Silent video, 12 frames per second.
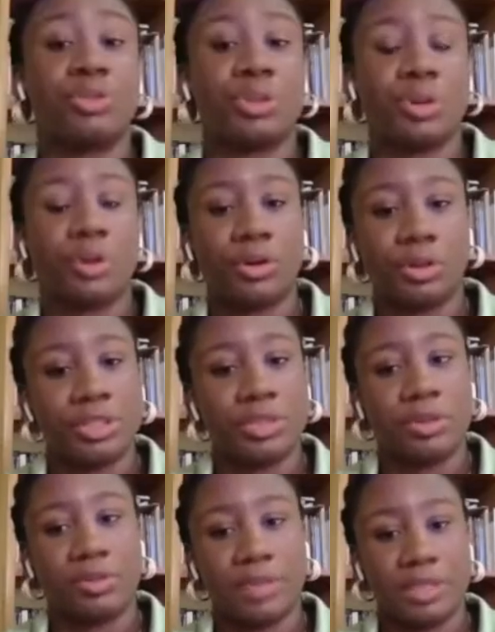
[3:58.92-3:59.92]
Oil, which is one of
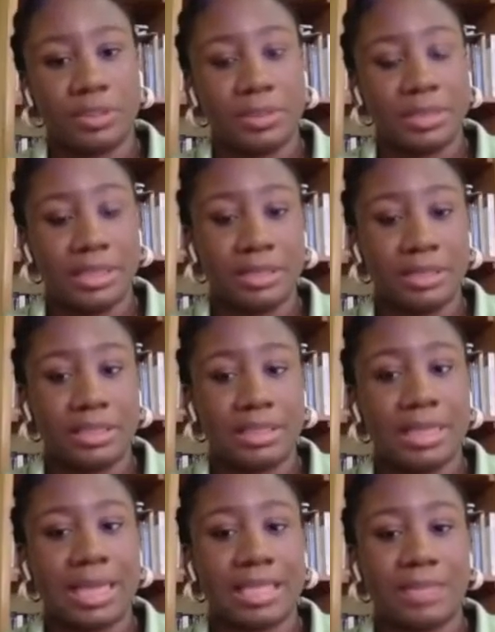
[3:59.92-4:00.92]
their subsidiaries, has
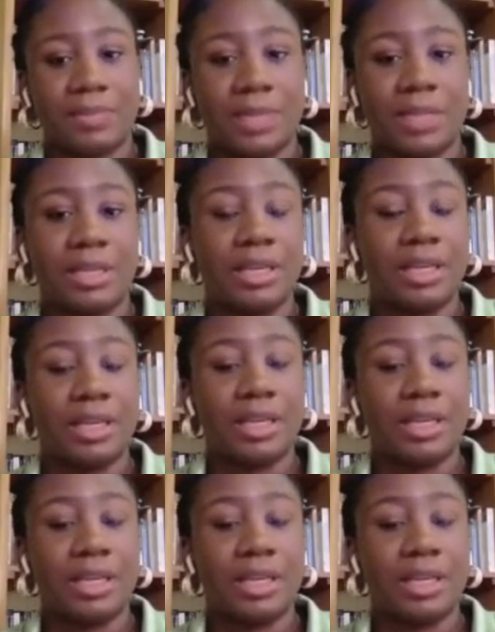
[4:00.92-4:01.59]
been the